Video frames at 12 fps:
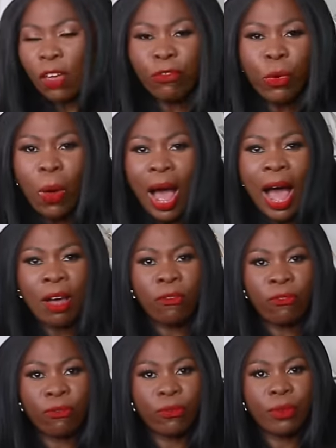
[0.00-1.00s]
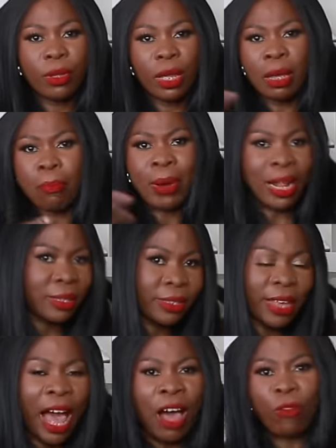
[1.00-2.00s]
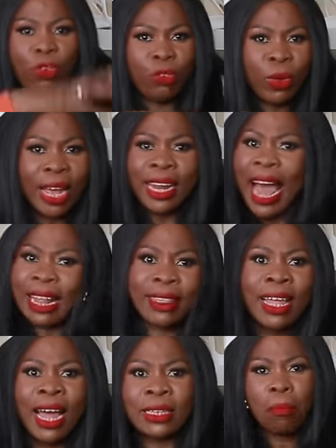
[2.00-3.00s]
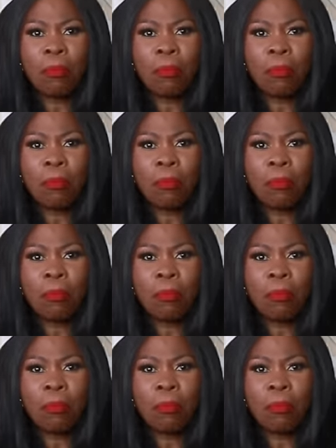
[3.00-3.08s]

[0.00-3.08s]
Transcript: If you have a black scarf, you can add that.